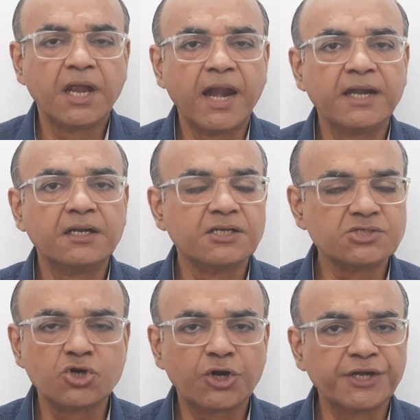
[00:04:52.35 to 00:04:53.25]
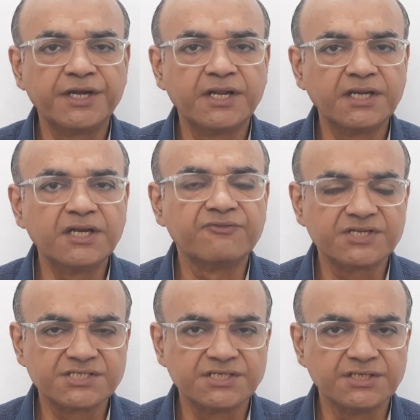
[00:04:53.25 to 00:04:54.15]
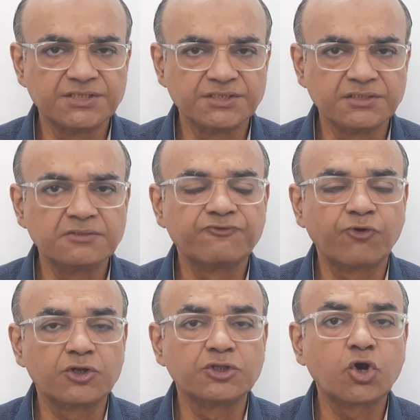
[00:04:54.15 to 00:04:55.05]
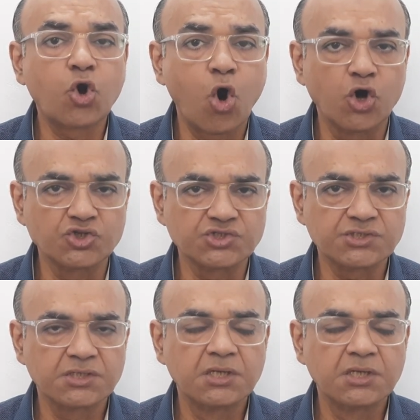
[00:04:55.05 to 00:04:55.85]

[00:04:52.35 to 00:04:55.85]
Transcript: and does not need any investigation for the cause.